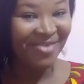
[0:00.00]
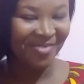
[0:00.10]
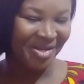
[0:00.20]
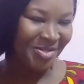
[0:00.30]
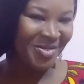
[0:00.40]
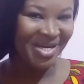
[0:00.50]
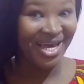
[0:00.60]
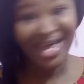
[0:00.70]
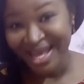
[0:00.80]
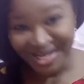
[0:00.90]
If you're new
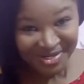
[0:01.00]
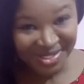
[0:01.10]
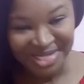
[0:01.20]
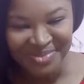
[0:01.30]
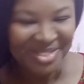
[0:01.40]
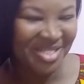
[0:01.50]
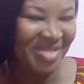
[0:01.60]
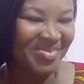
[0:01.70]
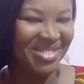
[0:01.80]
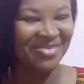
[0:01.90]
here, hello and
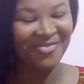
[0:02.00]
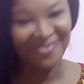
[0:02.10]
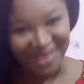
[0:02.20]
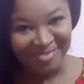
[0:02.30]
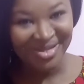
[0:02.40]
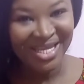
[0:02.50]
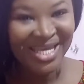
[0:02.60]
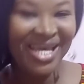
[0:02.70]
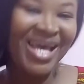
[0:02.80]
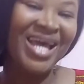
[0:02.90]
welcome to the
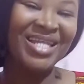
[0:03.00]
family.